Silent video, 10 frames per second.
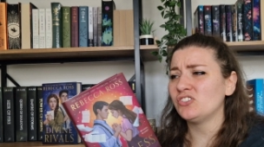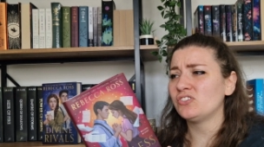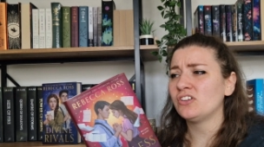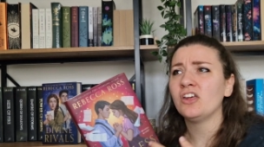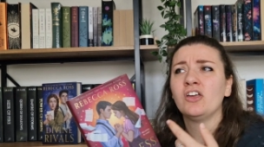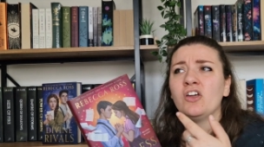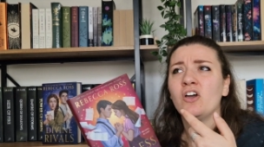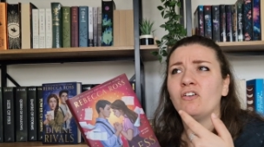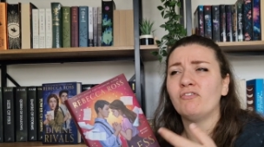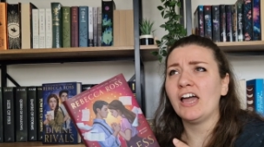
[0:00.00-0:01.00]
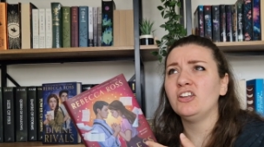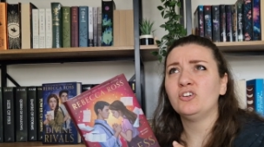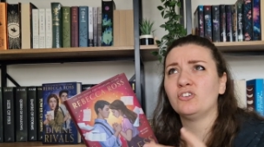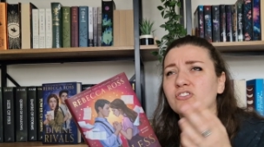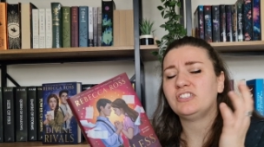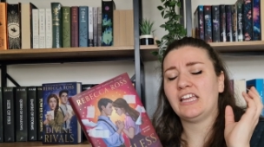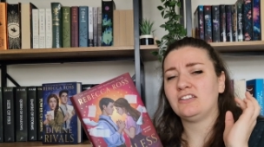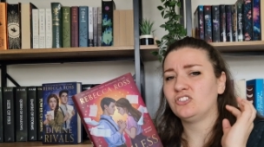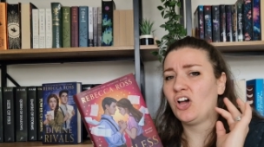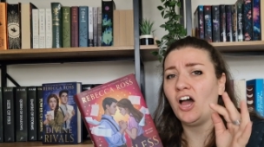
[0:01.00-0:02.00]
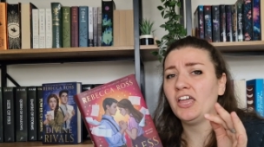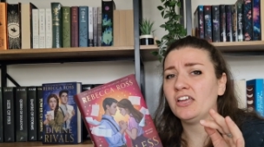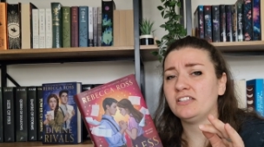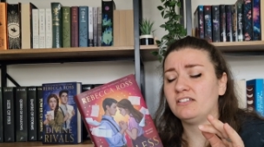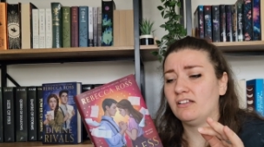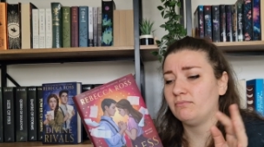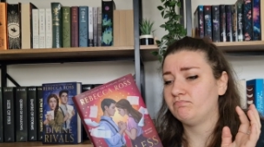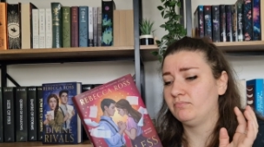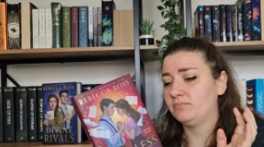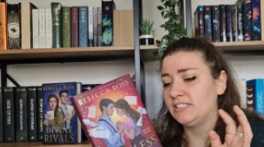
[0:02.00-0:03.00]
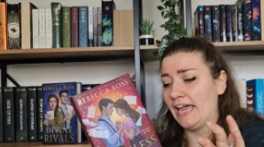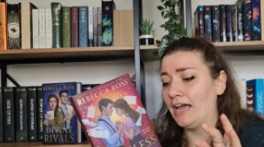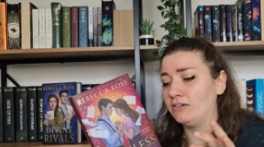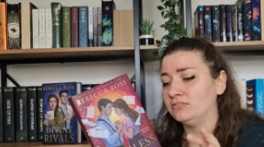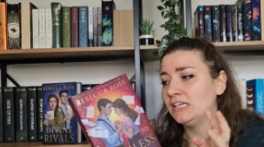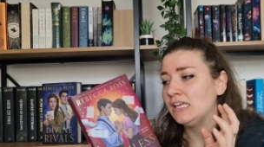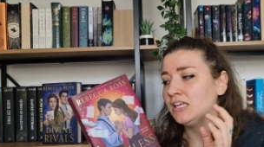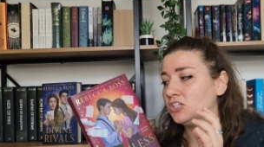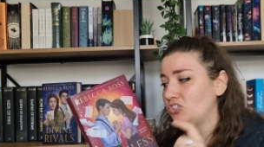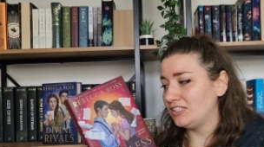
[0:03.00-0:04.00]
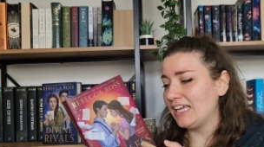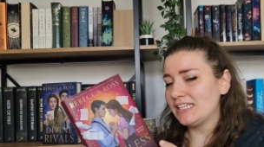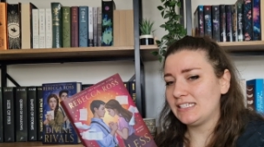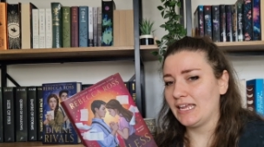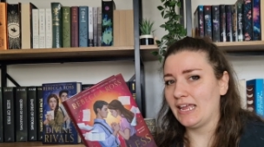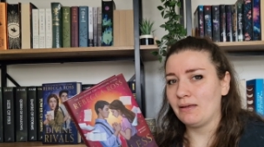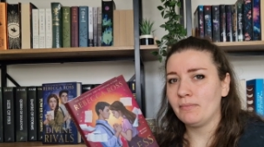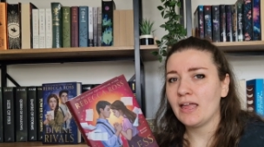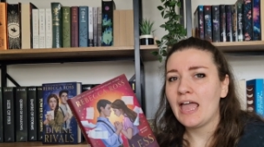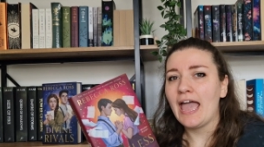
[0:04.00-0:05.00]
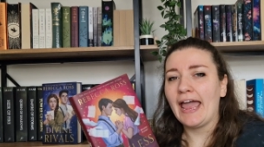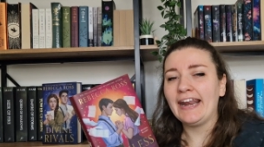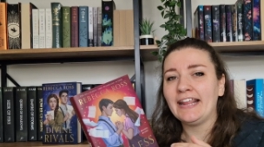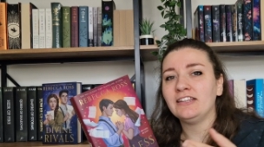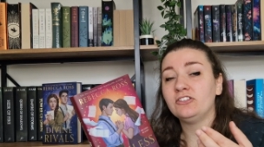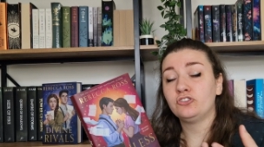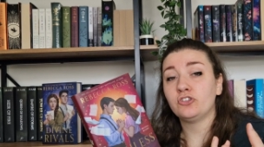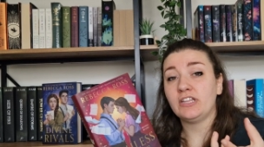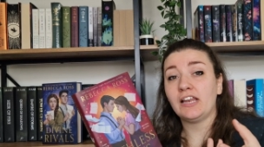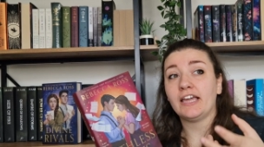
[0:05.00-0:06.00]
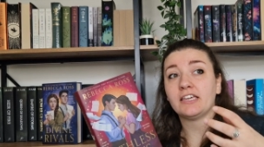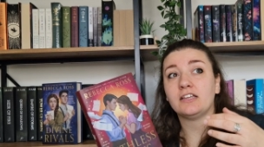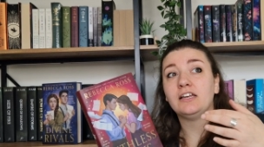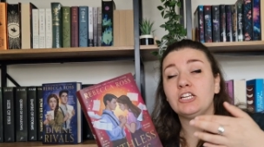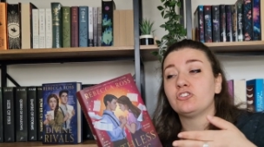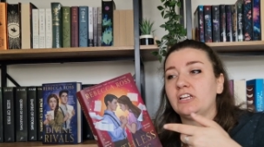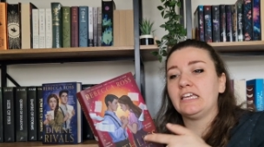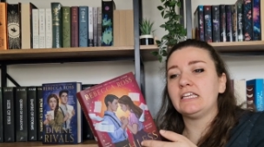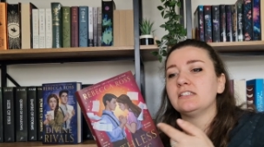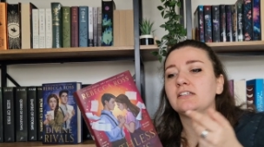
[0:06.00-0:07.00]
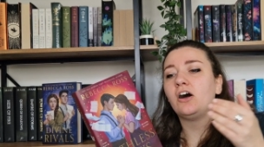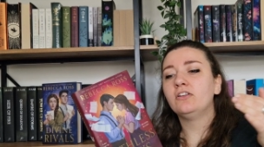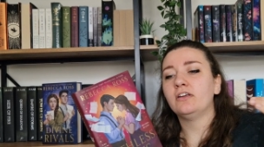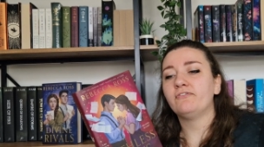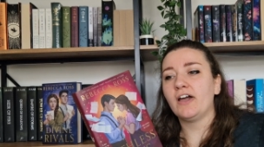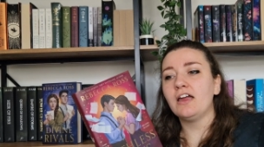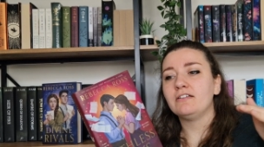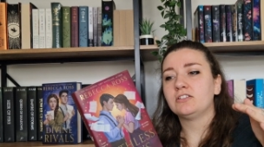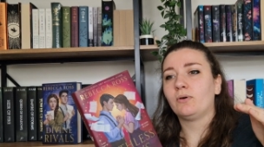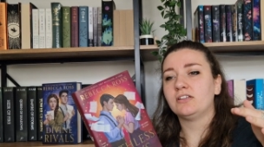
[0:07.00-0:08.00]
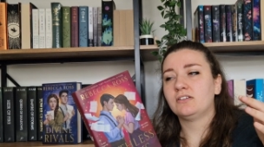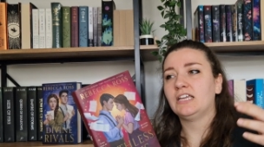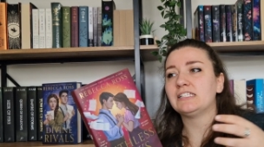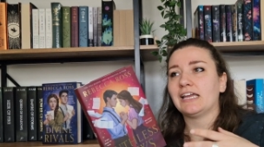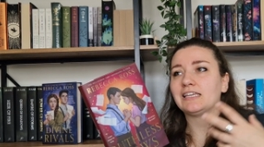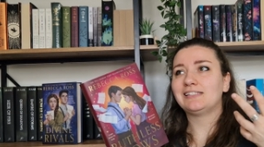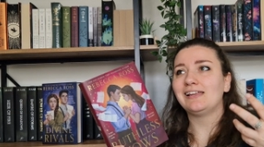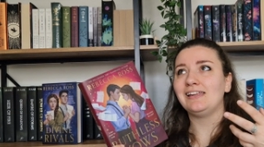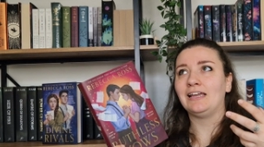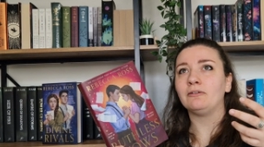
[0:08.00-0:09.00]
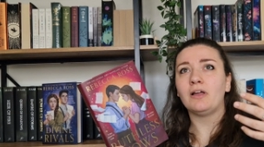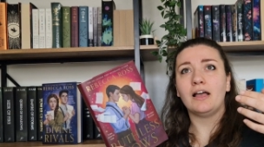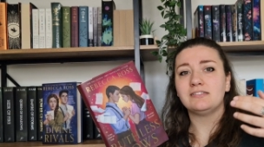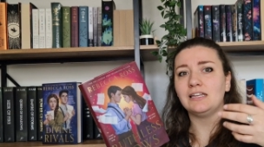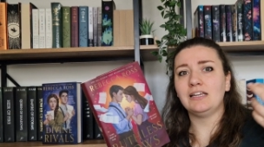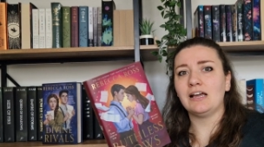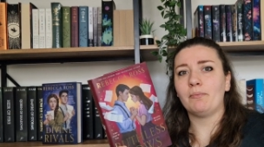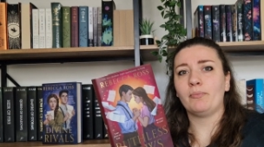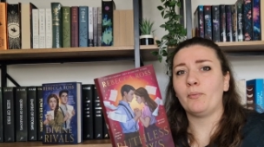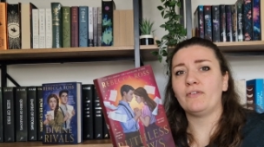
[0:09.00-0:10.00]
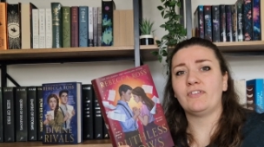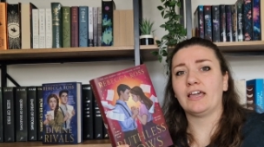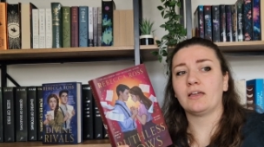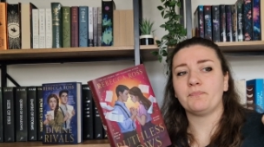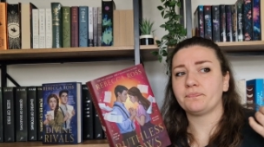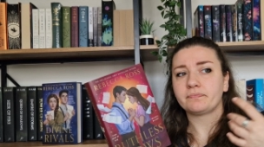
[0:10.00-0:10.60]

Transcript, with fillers: just ran across the entire town to get to him. And then, so they like, literally, he's on the firing squad. So he's like standing, standing up with like